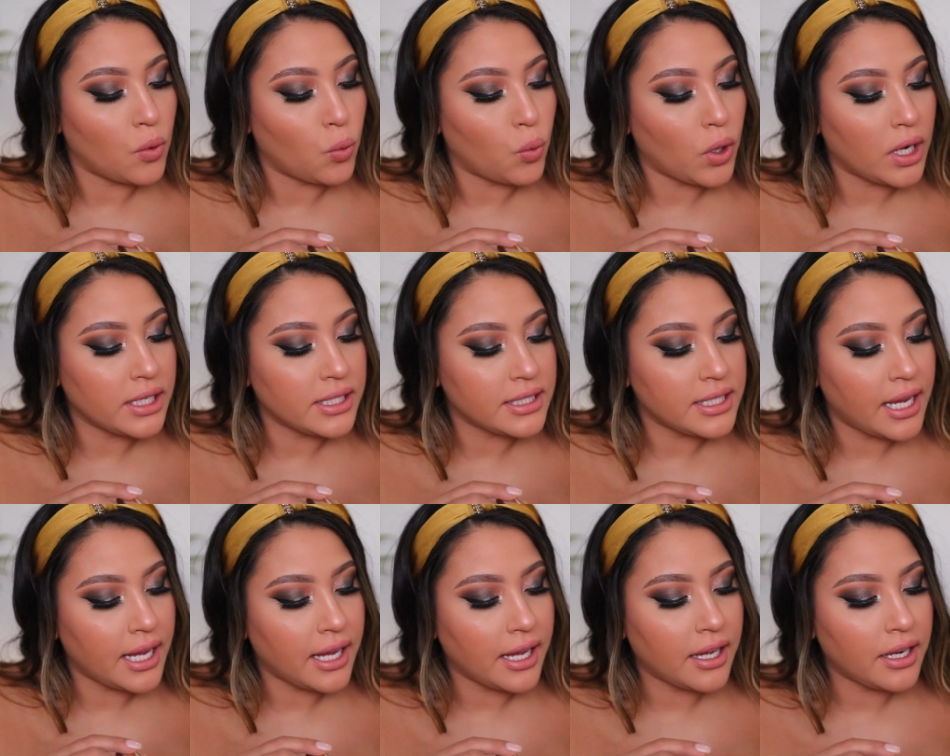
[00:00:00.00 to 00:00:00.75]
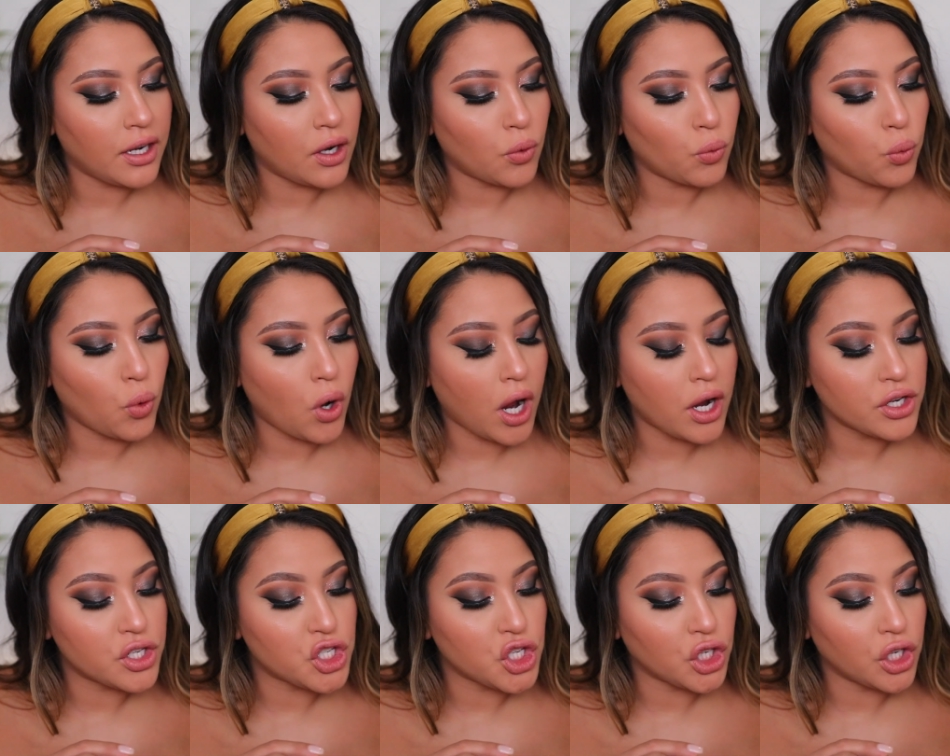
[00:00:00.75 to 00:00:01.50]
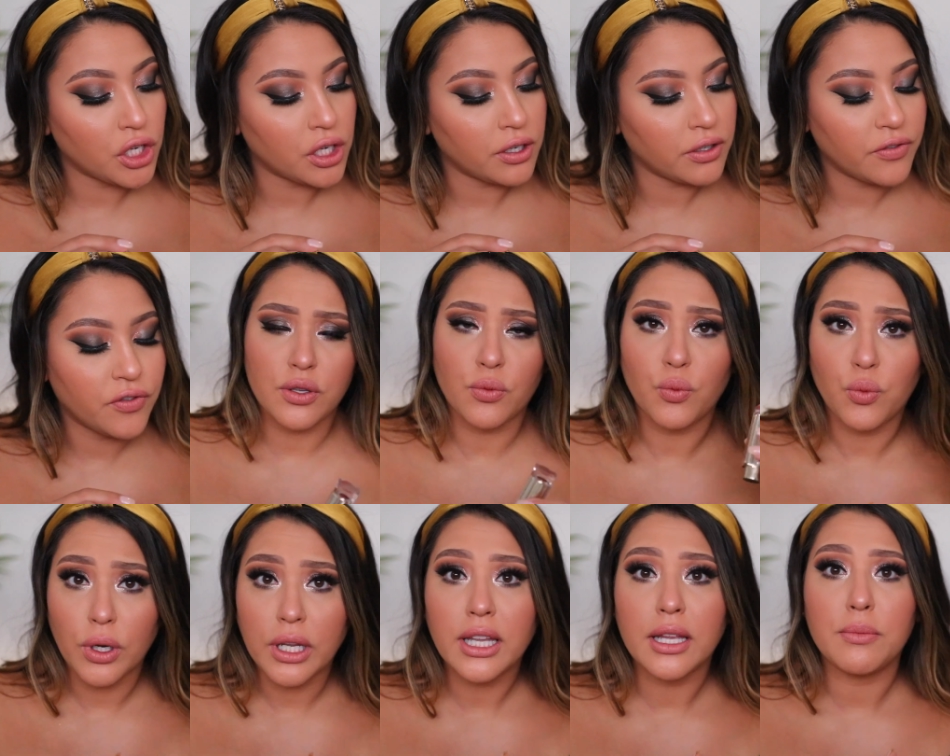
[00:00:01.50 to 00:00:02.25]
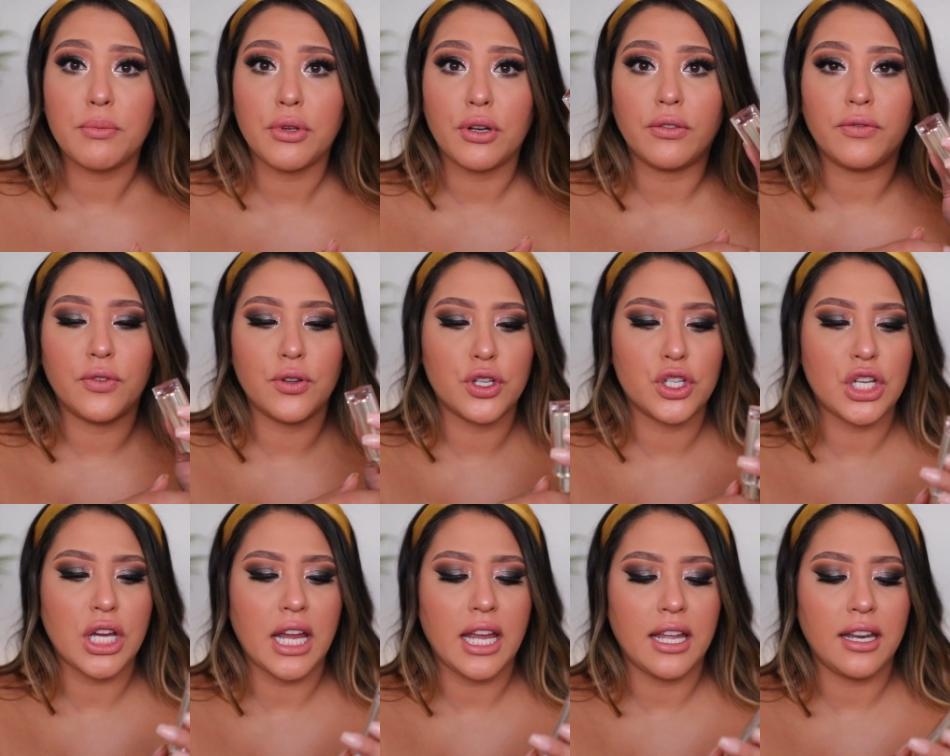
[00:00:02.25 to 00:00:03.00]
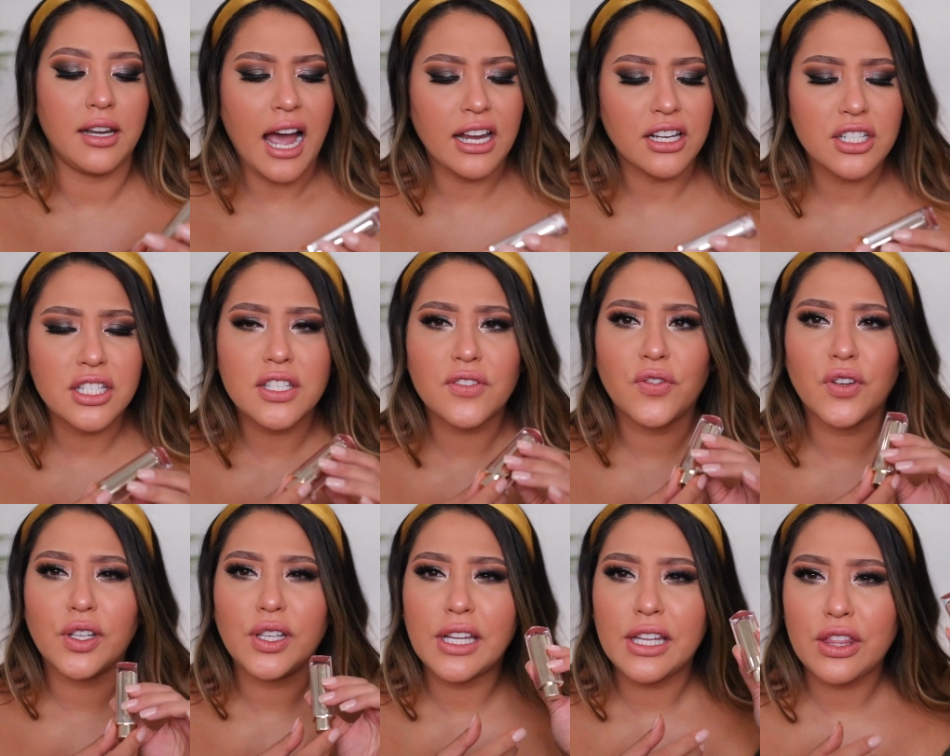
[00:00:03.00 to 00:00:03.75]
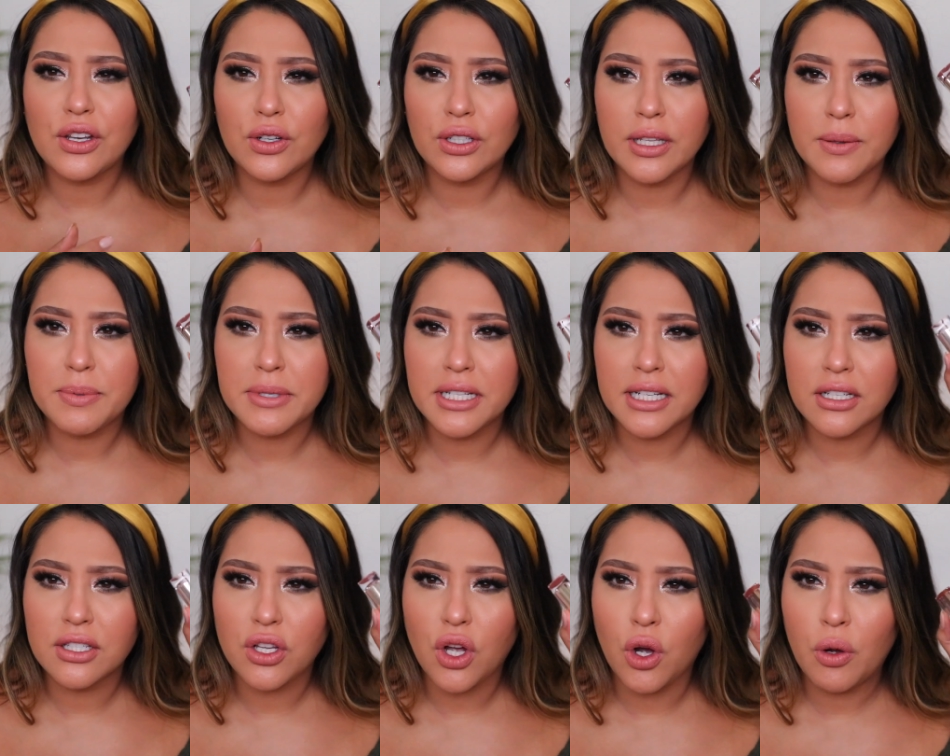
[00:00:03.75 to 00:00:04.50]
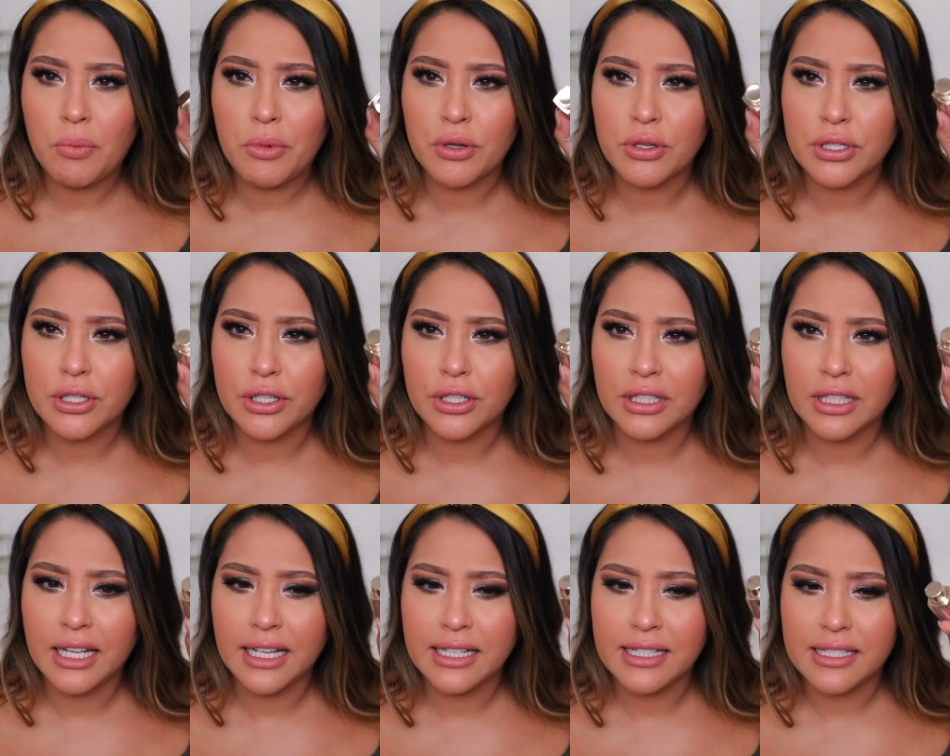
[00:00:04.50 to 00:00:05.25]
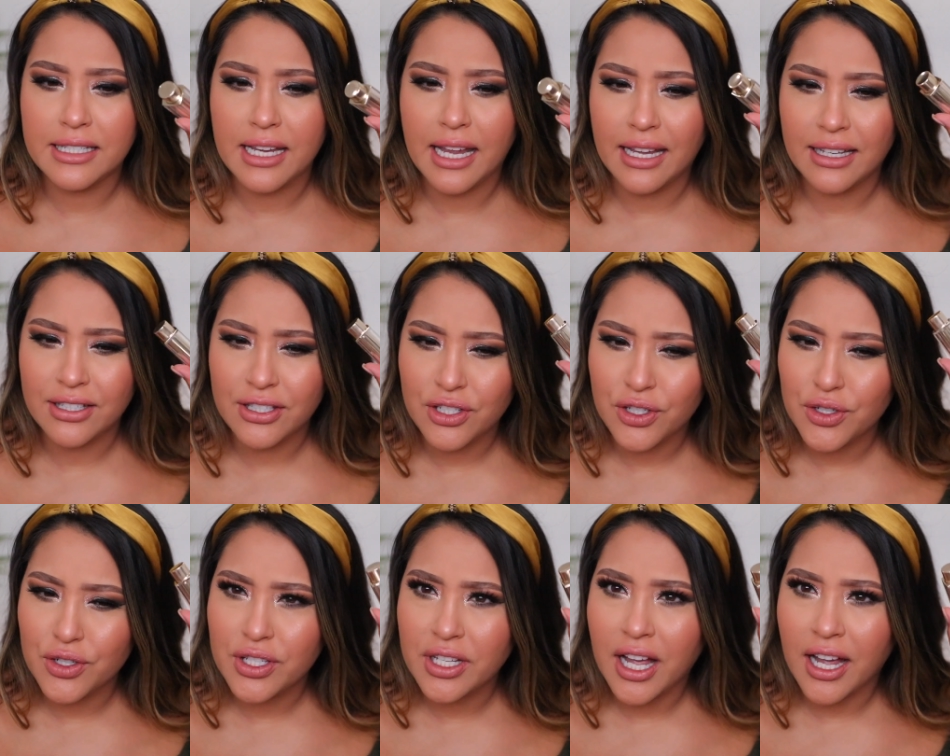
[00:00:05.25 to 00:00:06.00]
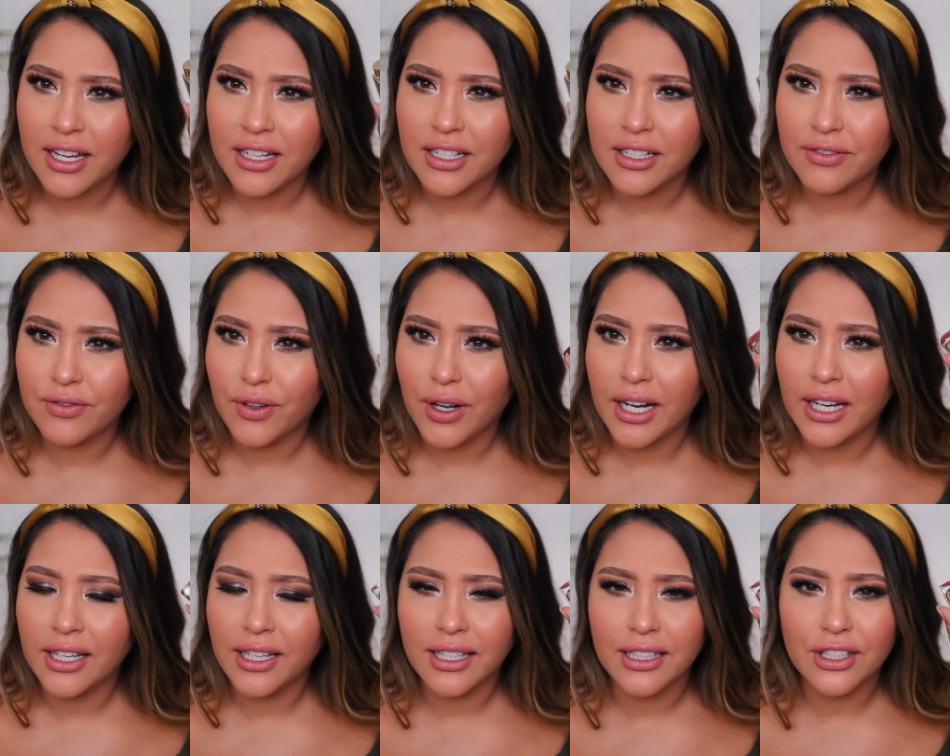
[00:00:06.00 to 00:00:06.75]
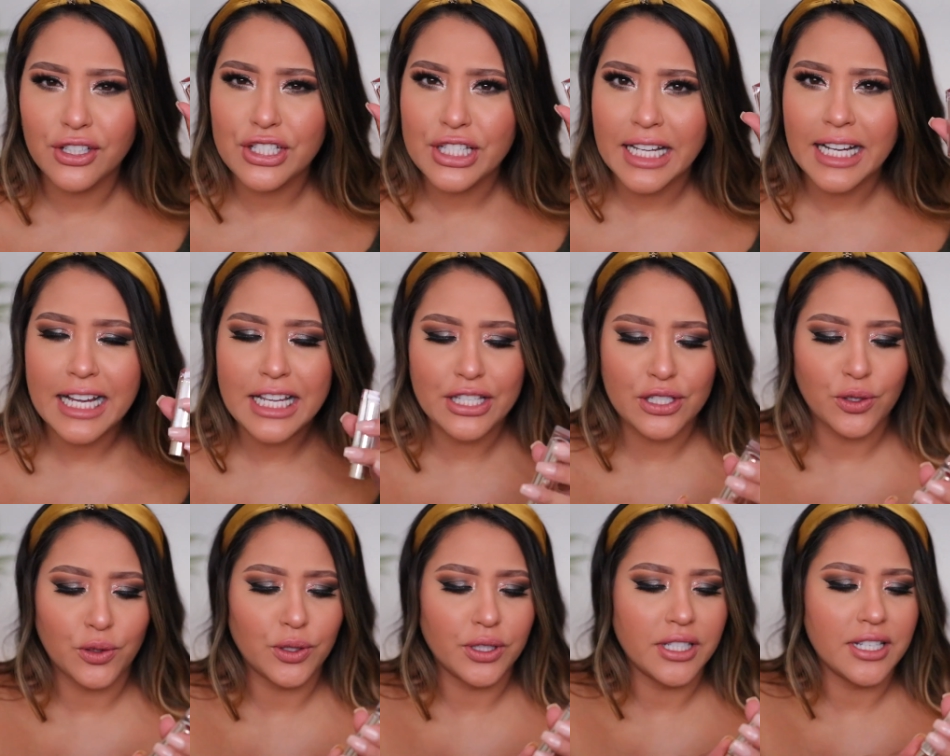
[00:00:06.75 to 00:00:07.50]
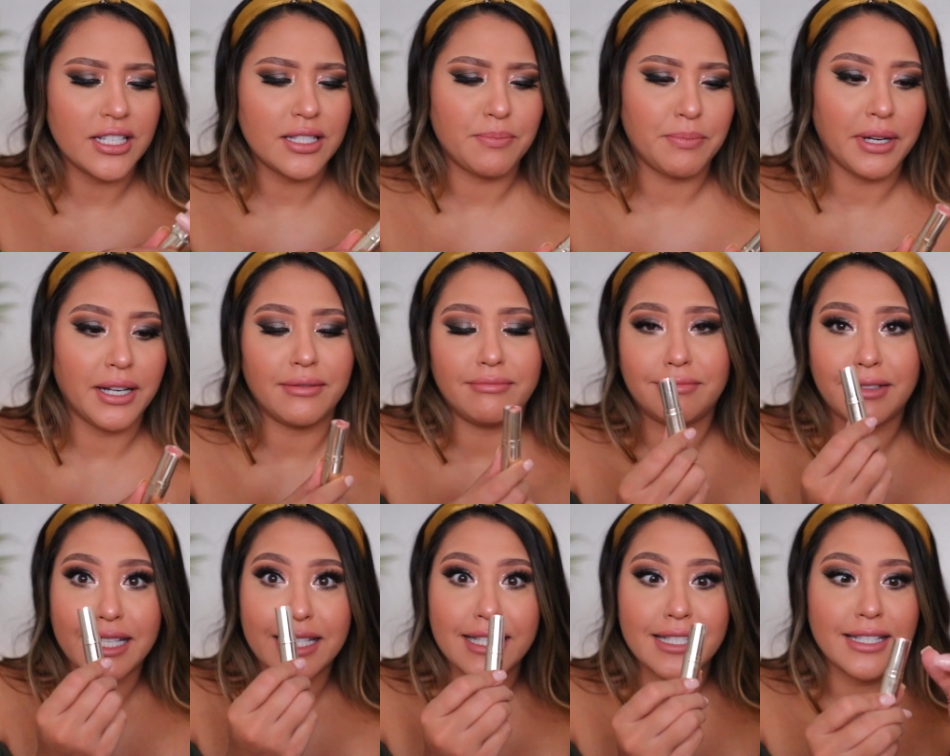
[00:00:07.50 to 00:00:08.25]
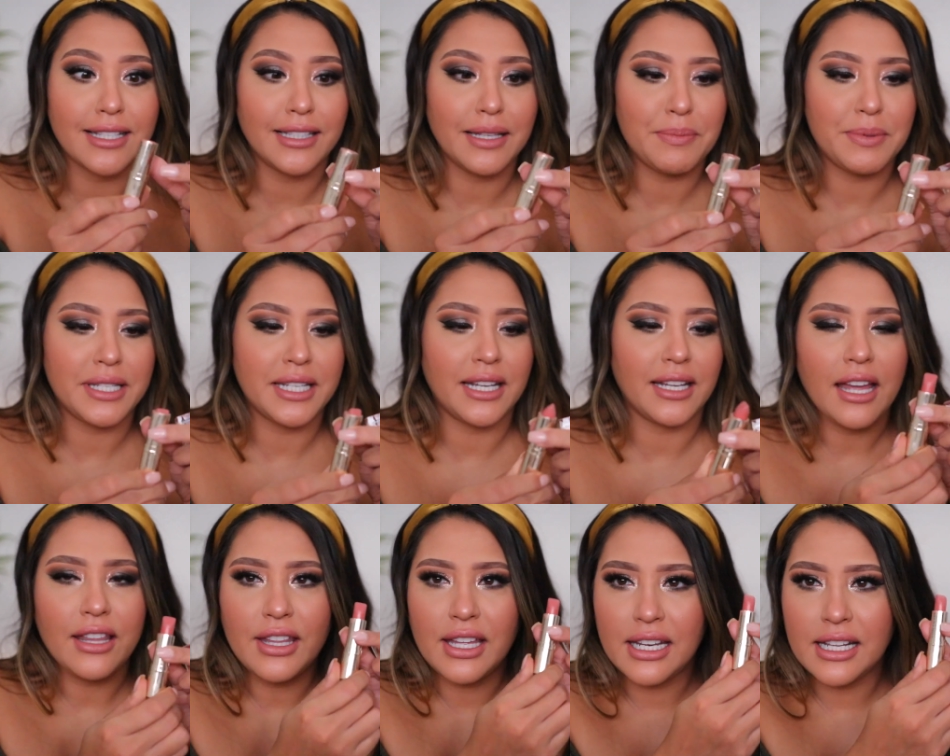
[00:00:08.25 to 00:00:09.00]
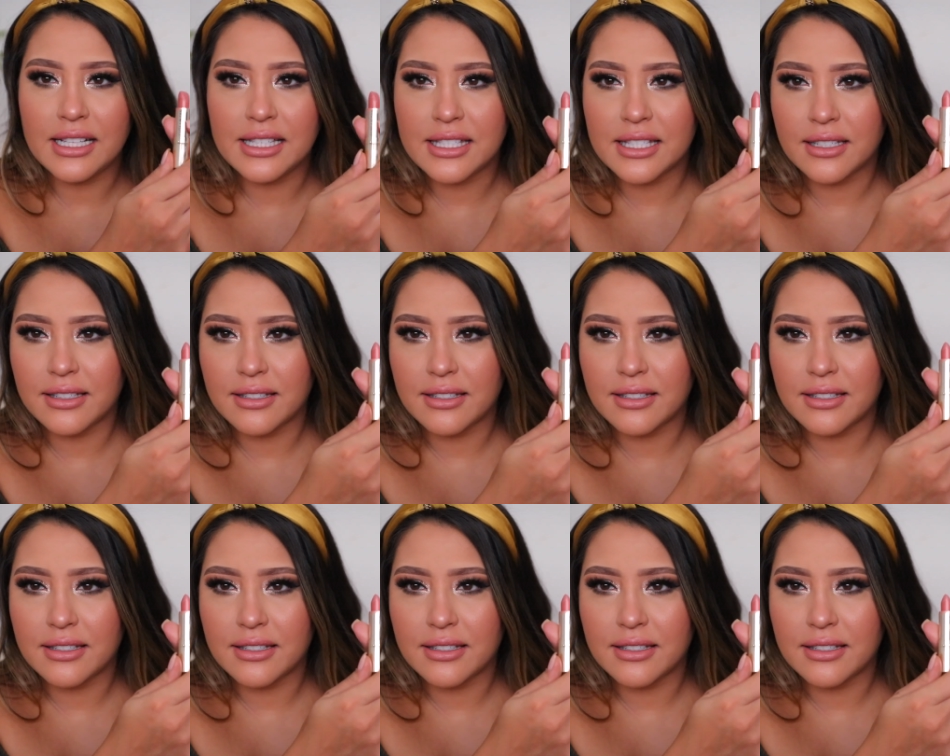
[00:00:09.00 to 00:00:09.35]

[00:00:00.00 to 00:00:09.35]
110 Raw Sugar. It's a really beautiful shade. I just feel like their lipsticks almost look like testers kind of, right? It looks like I stole this, but this is the lipstick. And then it's